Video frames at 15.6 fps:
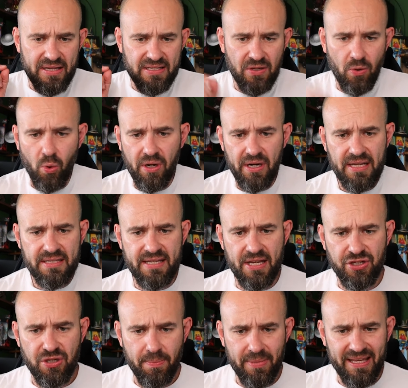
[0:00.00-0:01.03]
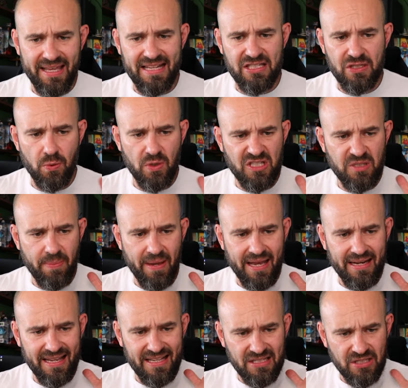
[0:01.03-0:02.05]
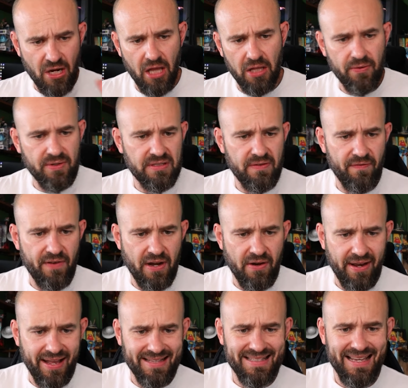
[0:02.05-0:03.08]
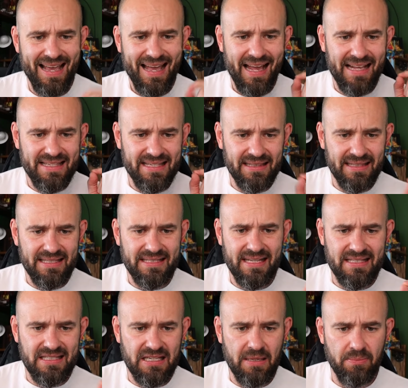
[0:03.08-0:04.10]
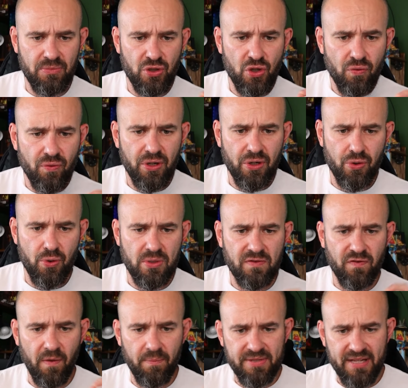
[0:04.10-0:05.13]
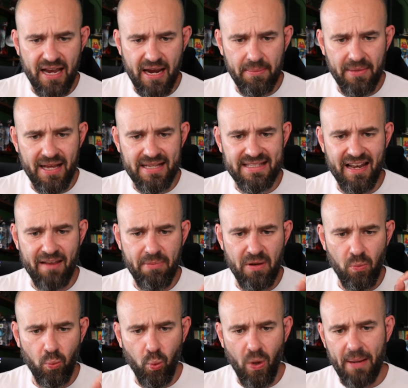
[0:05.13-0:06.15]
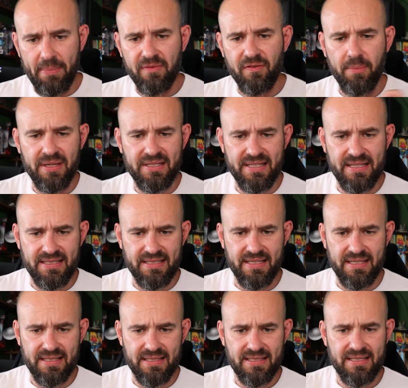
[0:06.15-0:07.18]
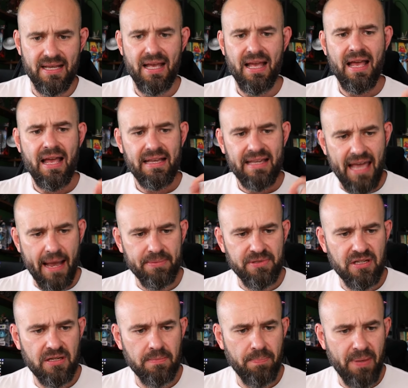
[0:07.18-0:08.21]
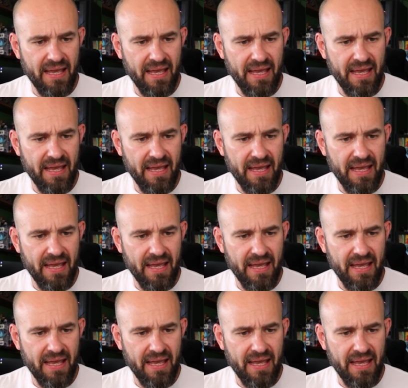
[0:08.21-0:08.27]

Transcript: as the organization begins to expand its tolerance of variance, it's enlisted some new recruits from timelines that have been wiped from existence. Captain